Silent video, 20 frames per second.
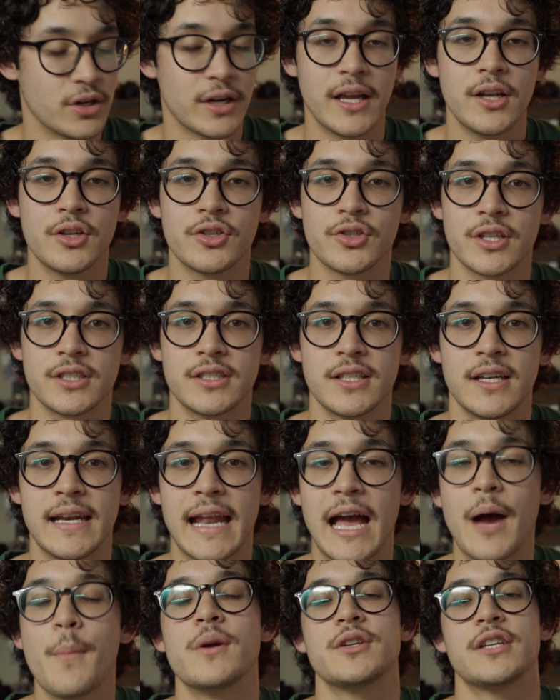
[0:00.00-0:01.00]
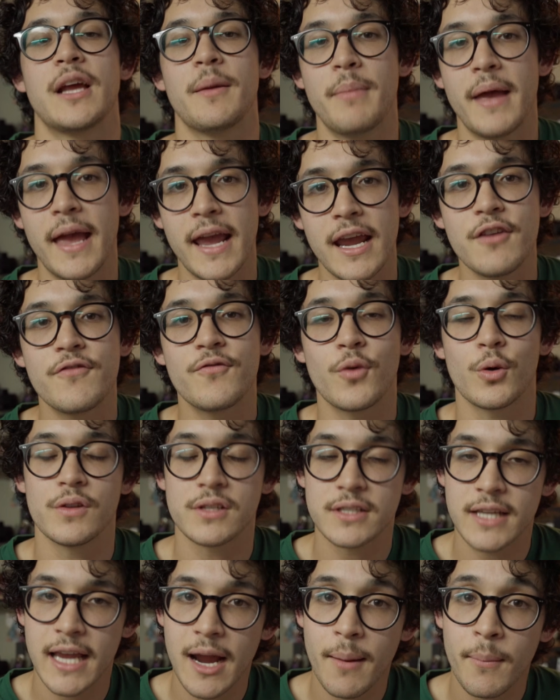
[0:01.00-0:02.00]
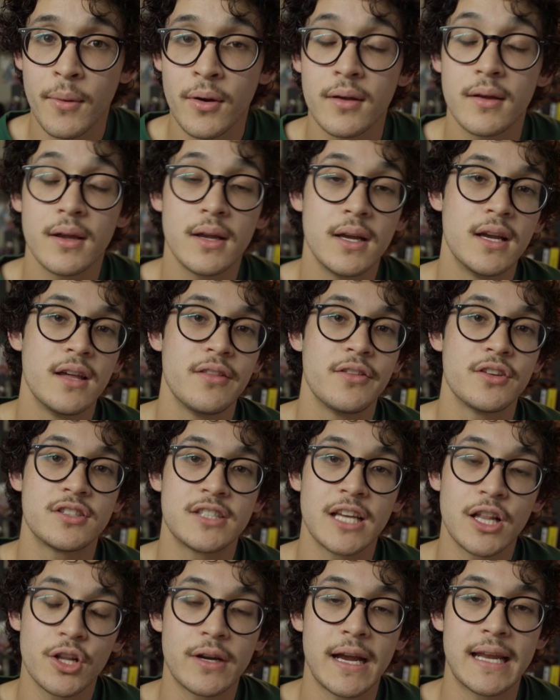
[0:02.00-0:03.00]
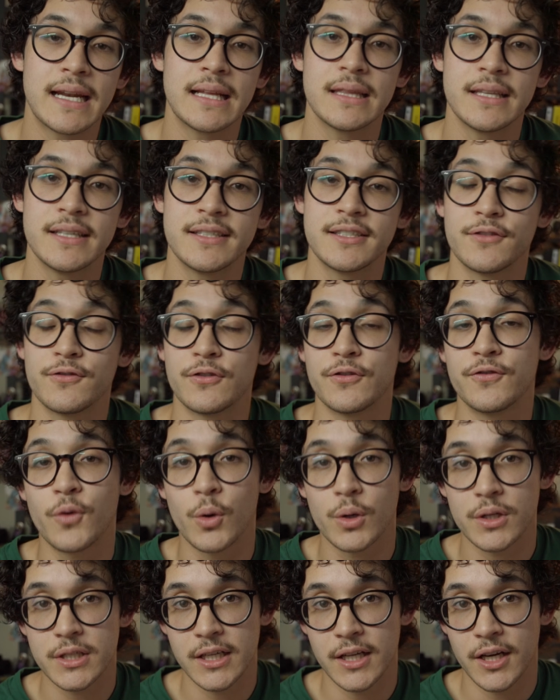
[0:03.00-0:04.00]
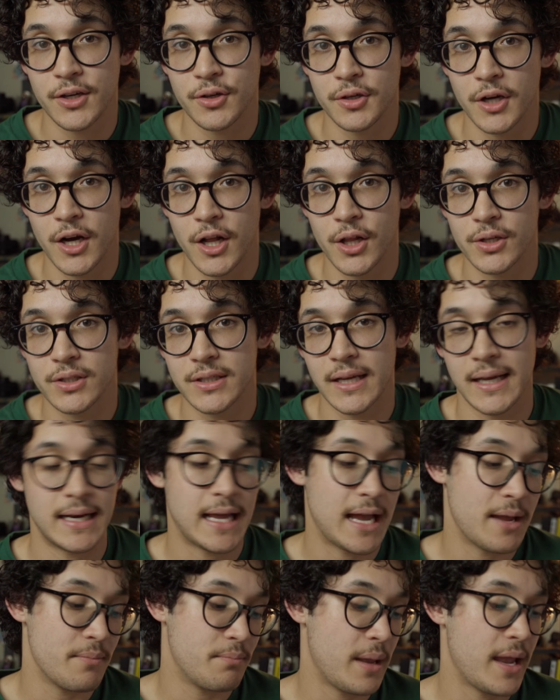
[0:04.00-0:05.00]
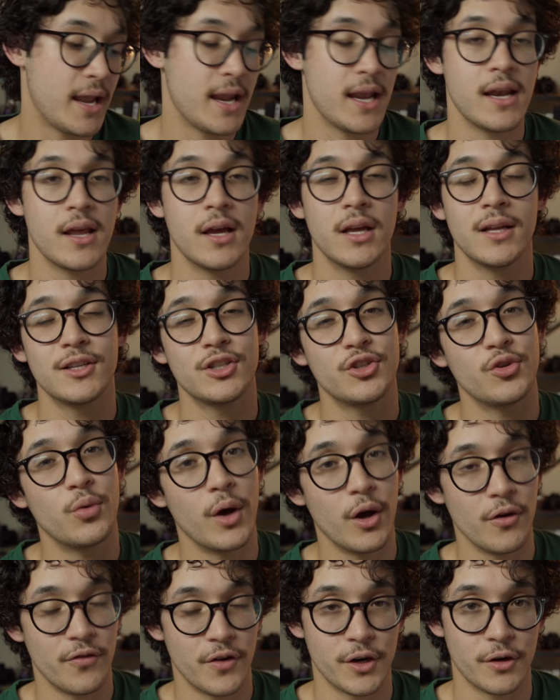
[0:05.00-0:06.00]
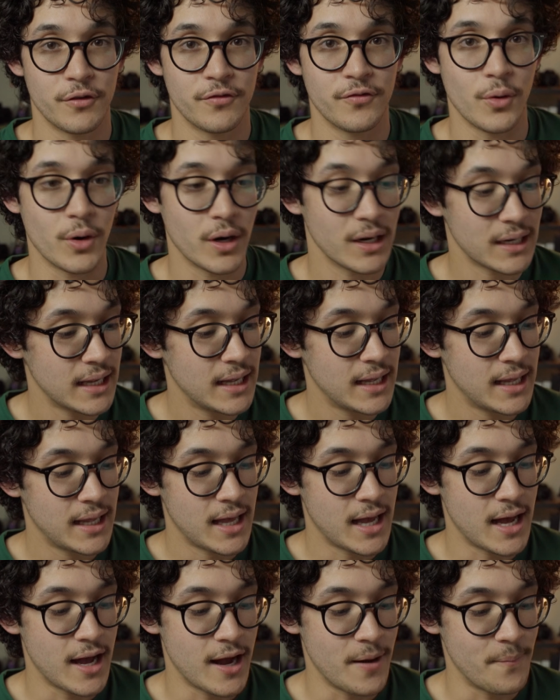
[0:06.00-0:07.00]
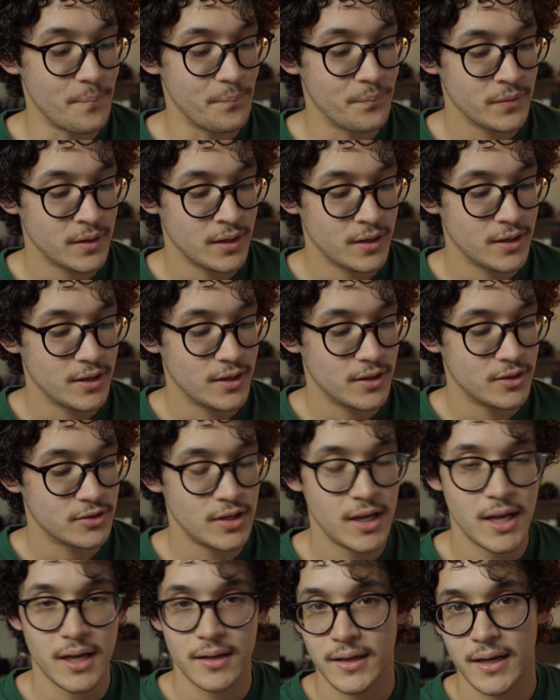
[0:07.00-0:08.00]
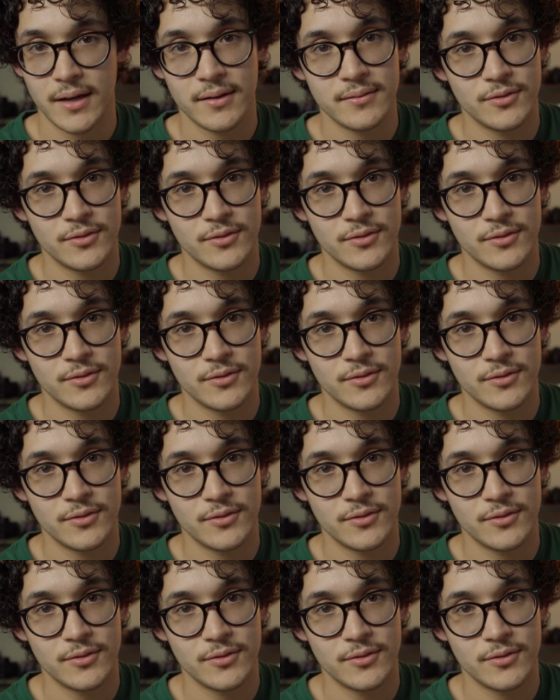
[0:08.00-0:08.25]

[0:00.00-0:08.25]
are interested in how much I paid for this camera, the seller had it listed for $1,400 and I paid $1,200 for it. So yeah,